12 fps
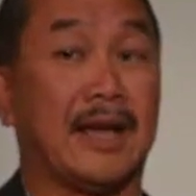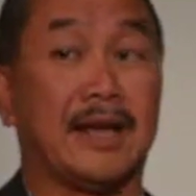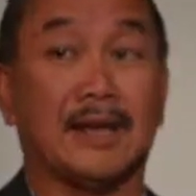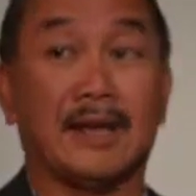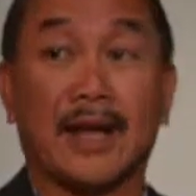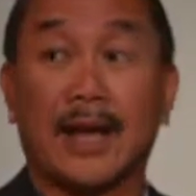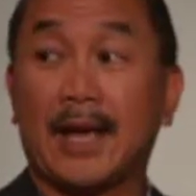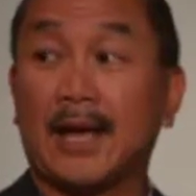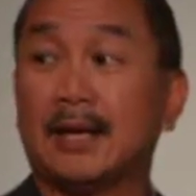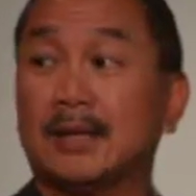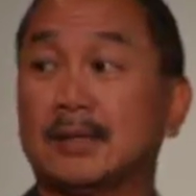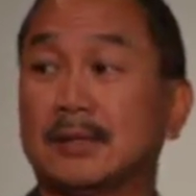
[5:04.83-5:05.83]
And
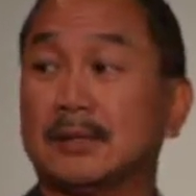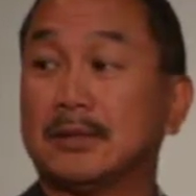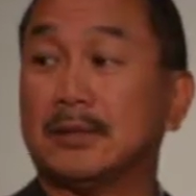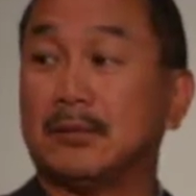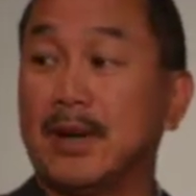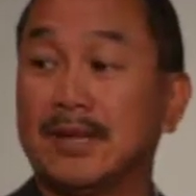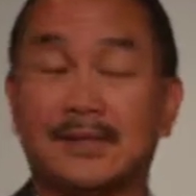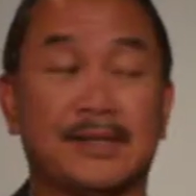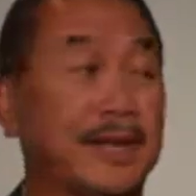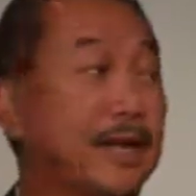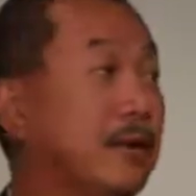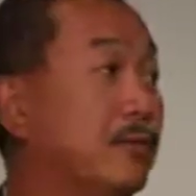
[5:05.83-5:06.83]
they
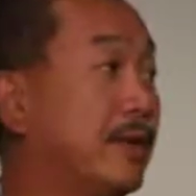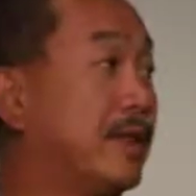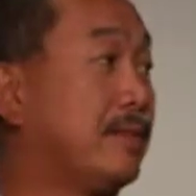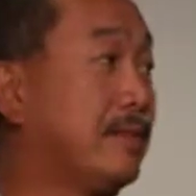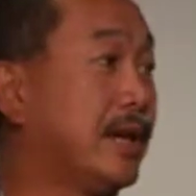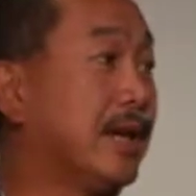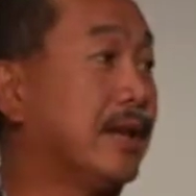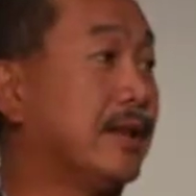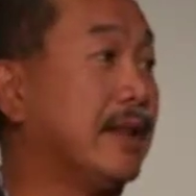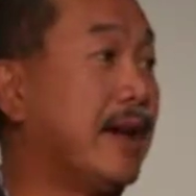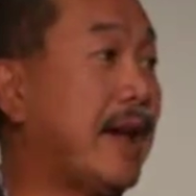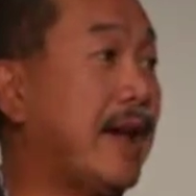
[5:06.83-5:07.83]
resonated with me
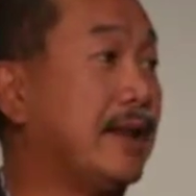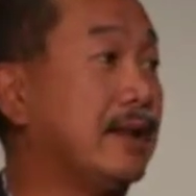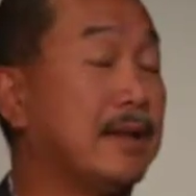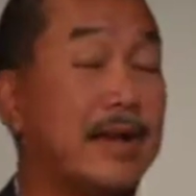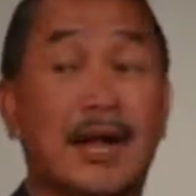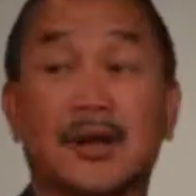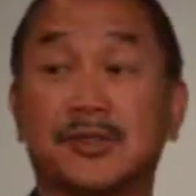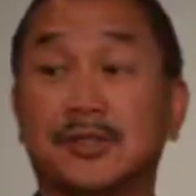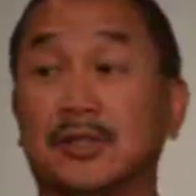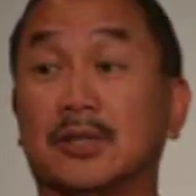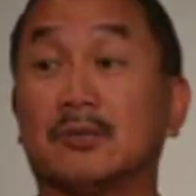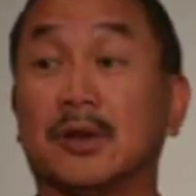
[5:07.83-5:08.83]
that they
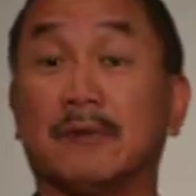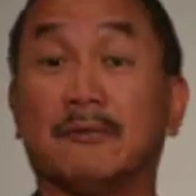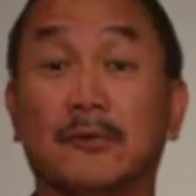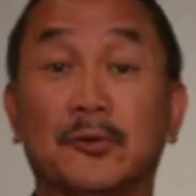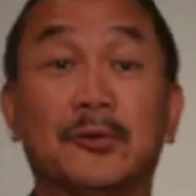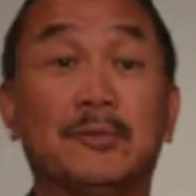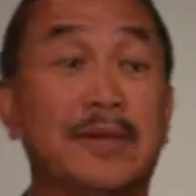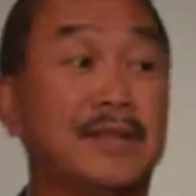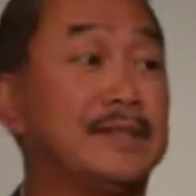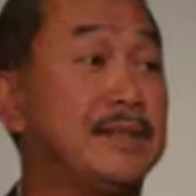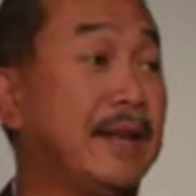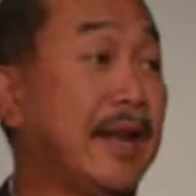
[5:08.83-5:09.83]
understood what food
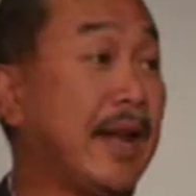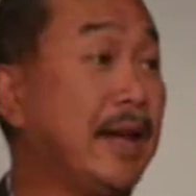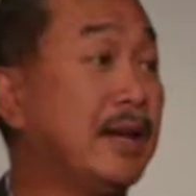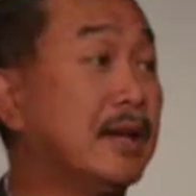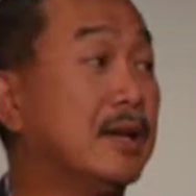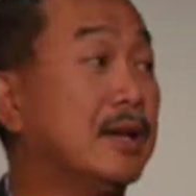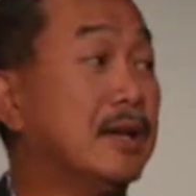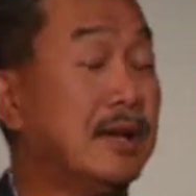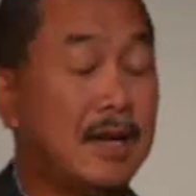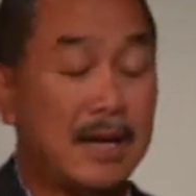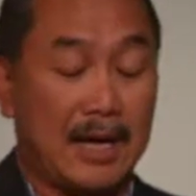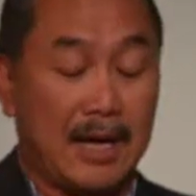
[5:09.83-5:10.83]
means today.
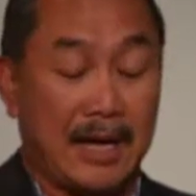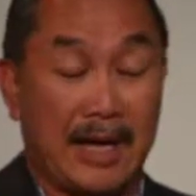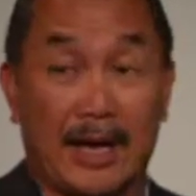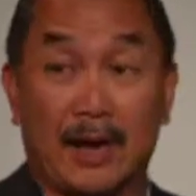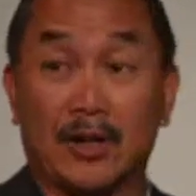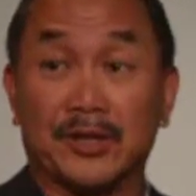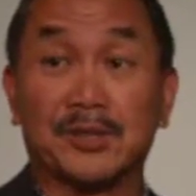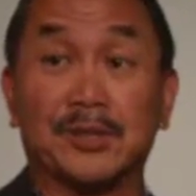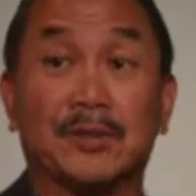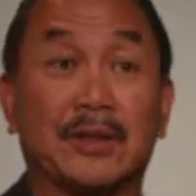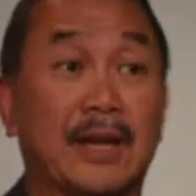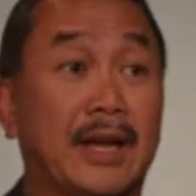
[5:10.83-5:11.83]
And
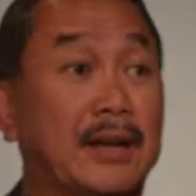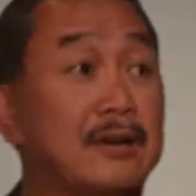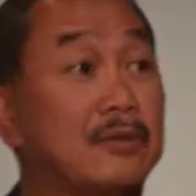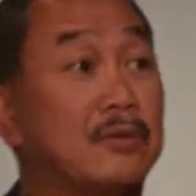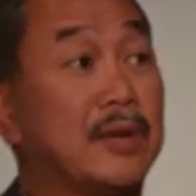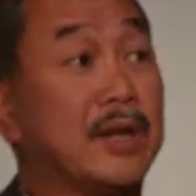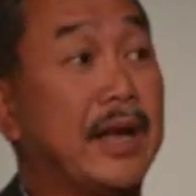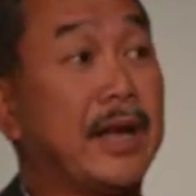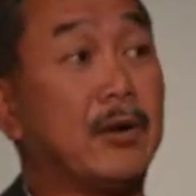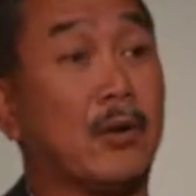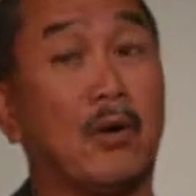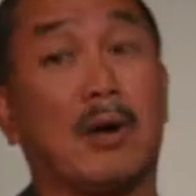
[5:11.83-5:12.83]
also that when they
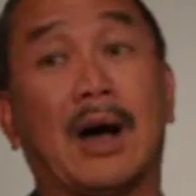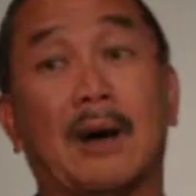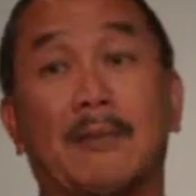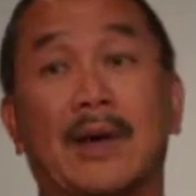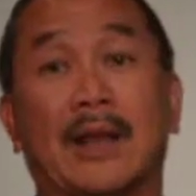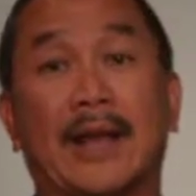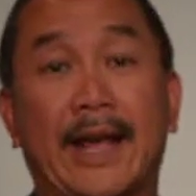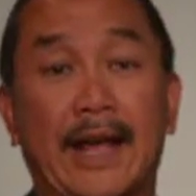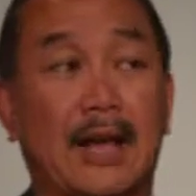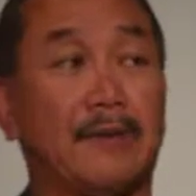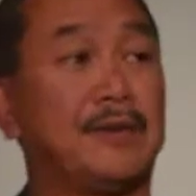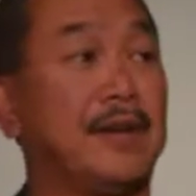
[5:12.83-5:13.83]
grow up and they
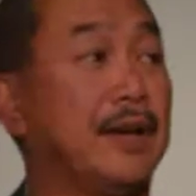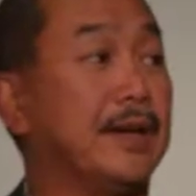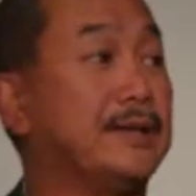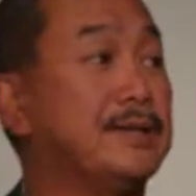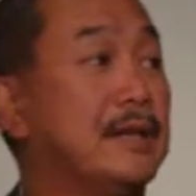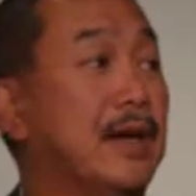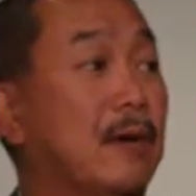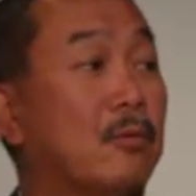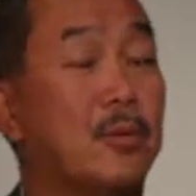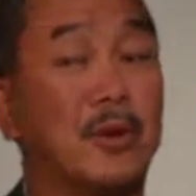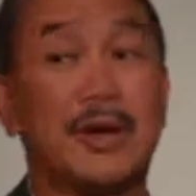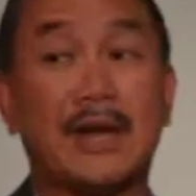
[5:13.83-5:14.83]
have kids, and
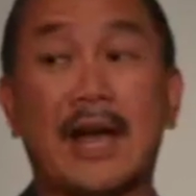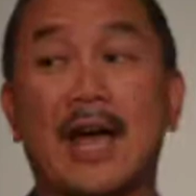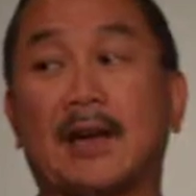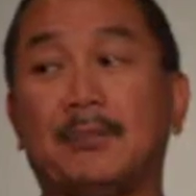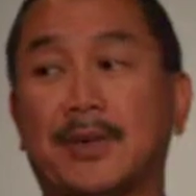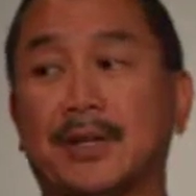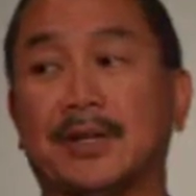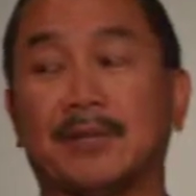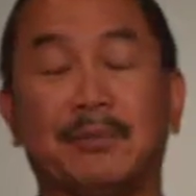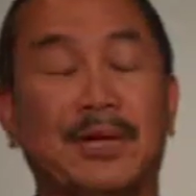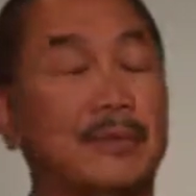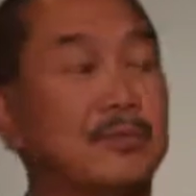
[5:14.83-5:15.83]
we're 9
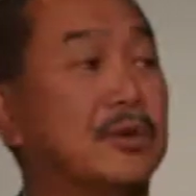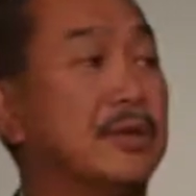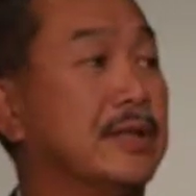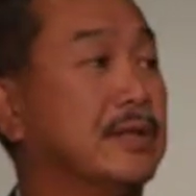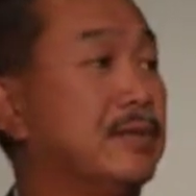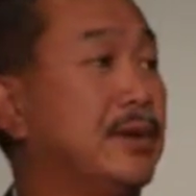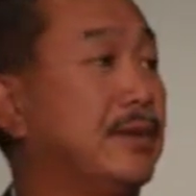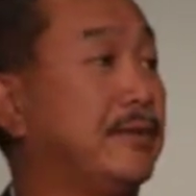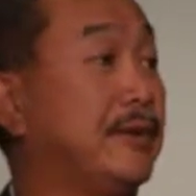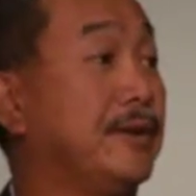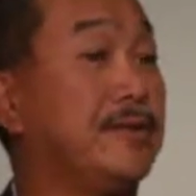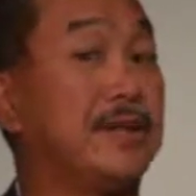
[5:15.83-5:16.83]
billion people in
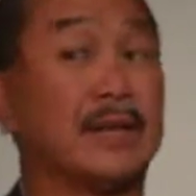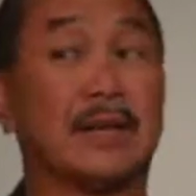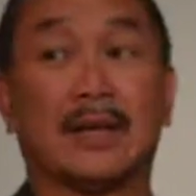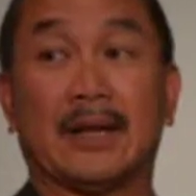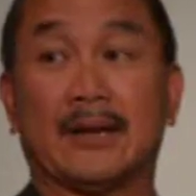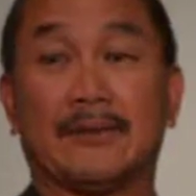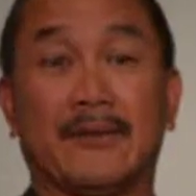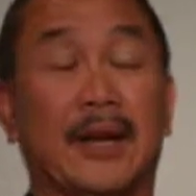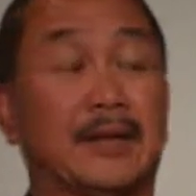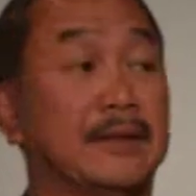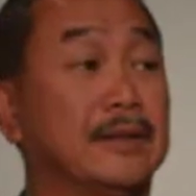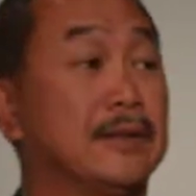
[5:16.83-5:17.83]
2050, and in
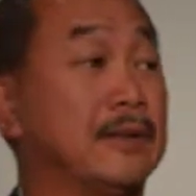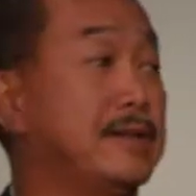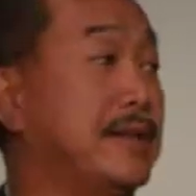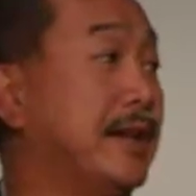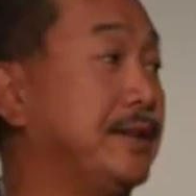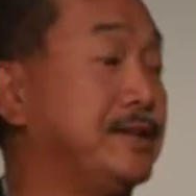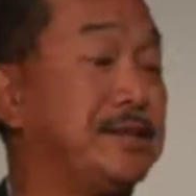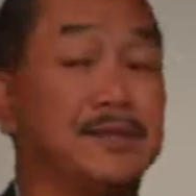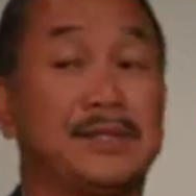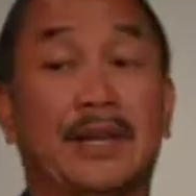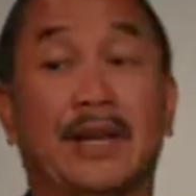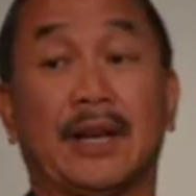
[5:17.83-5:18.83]
fact the scientists are
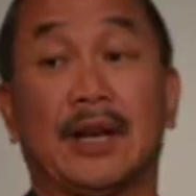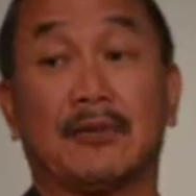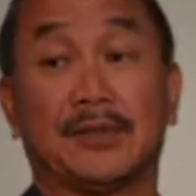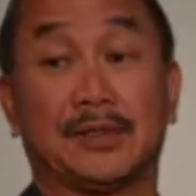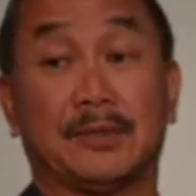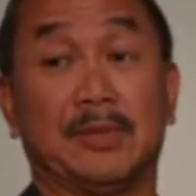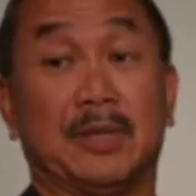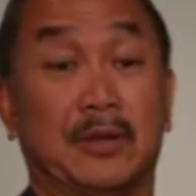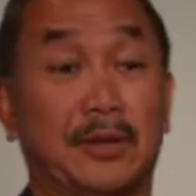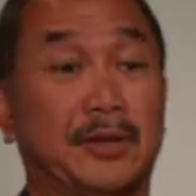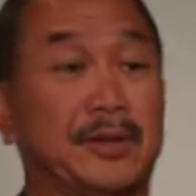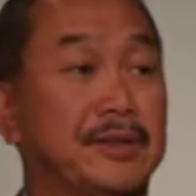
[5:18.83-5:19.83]
saying now it's going to be
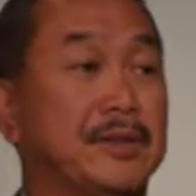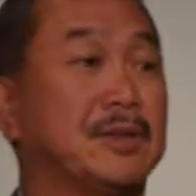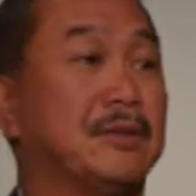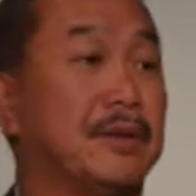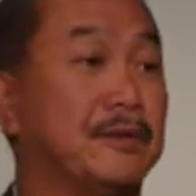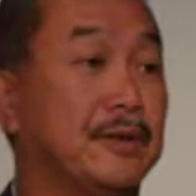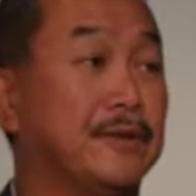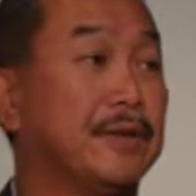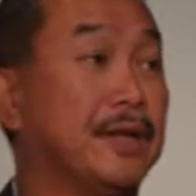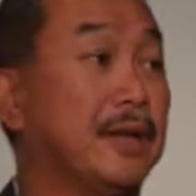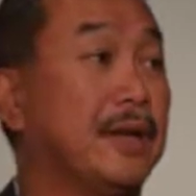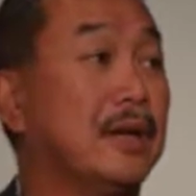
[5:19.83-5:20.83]
earlier than
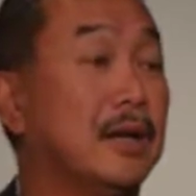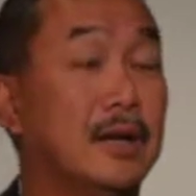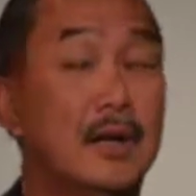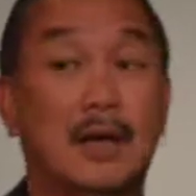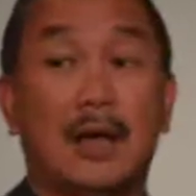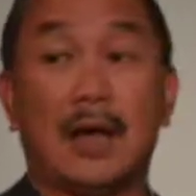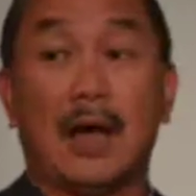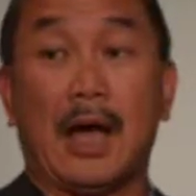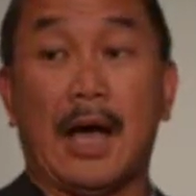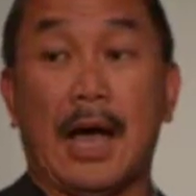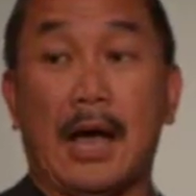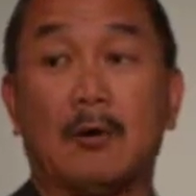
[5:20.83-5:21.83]
2050,
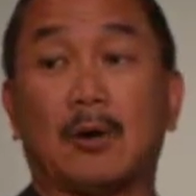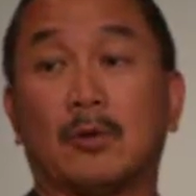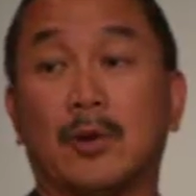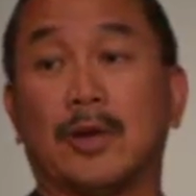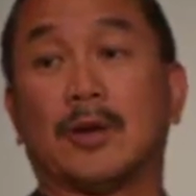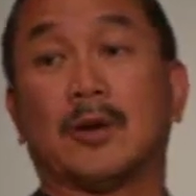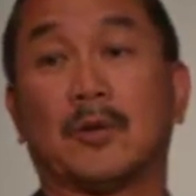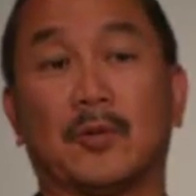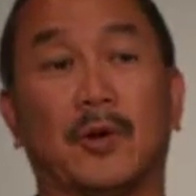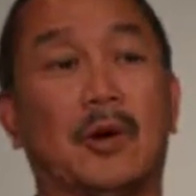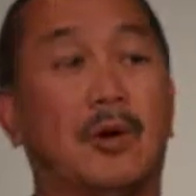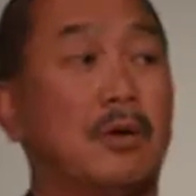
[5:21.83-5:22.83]
how are we going to
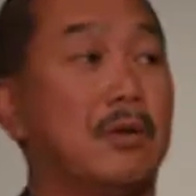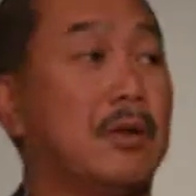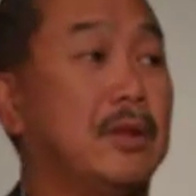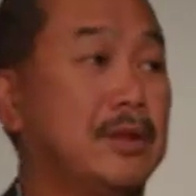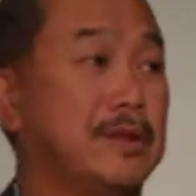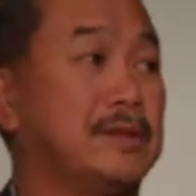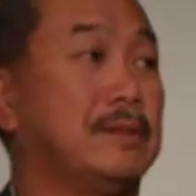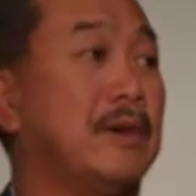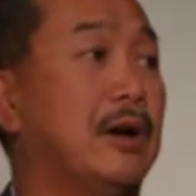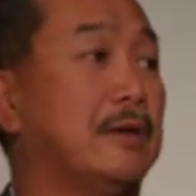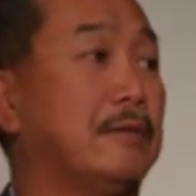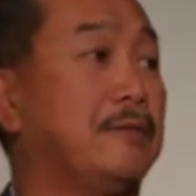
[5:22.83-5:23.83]
grow this
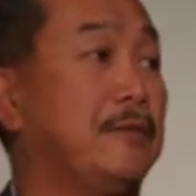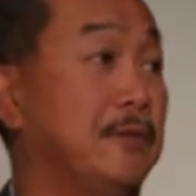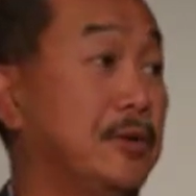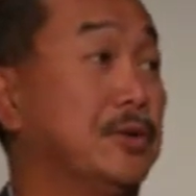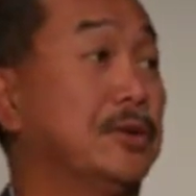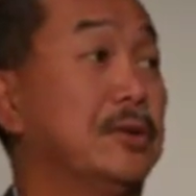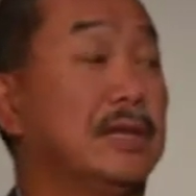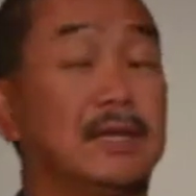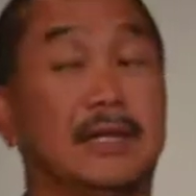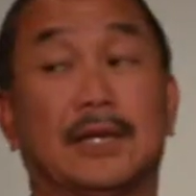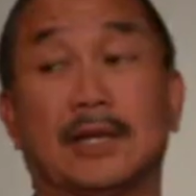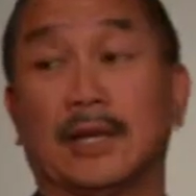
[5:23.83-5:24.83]
amount of food
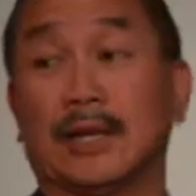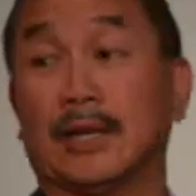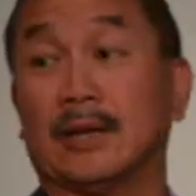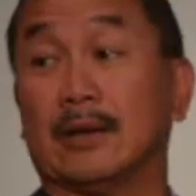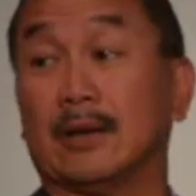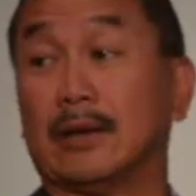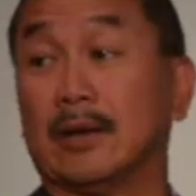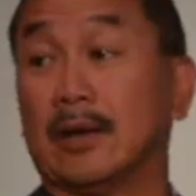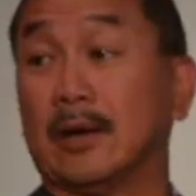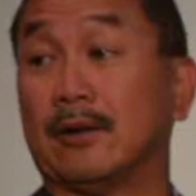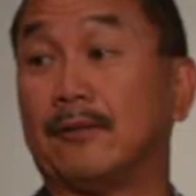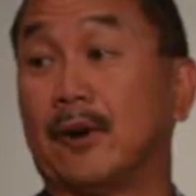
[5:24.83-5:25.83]
in
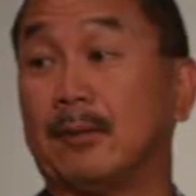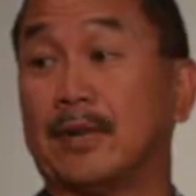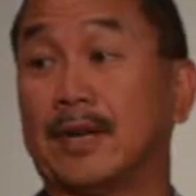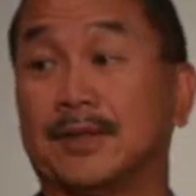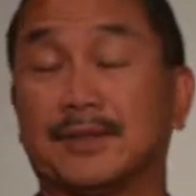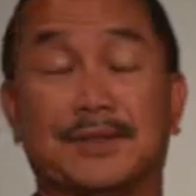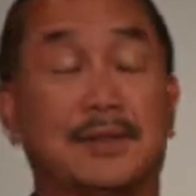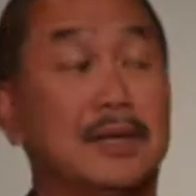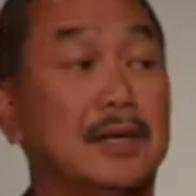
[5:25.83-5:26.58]
our farmlands?